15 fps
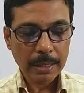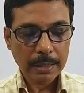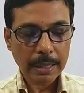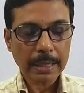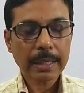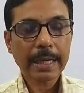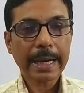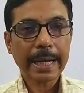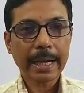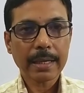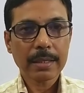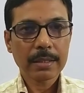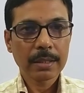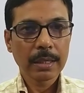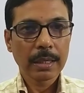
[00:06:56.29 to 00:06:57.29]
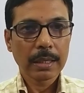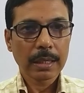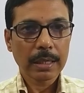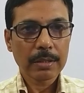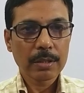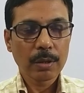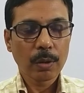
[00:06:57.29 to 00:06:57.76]
that
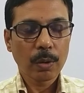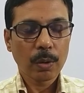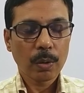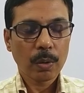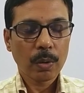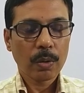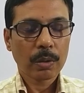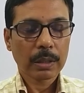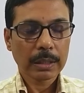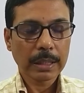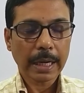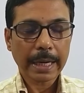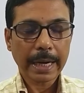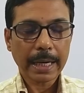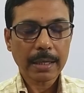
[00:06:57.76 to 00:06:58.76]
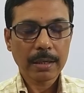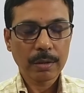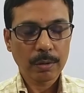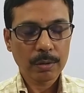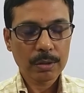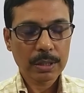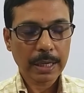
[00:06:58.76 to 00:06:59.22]
the cat
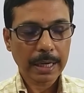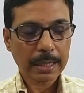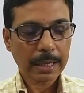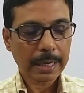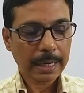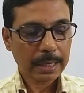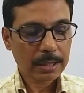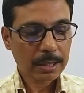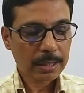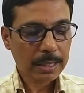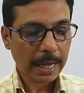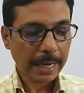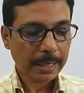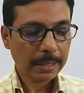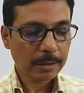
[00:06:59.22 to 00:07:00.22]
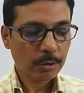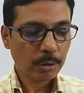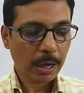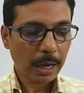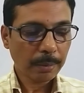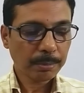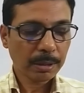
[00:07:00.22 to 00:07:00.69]
knows that the guest is likely to
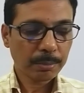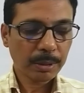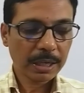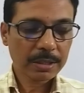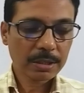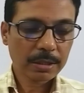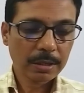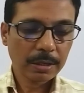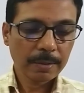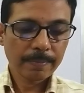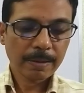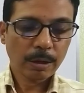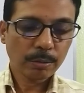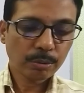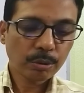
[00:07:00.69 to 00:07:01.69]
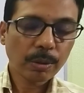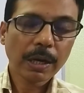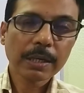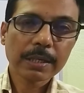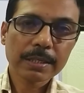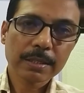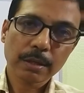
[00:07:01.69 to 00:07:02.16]
have the best of
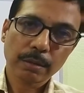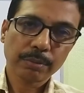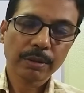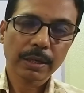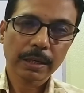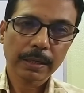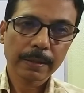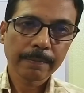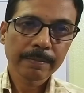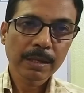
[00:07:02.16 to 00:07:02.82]
what is offered.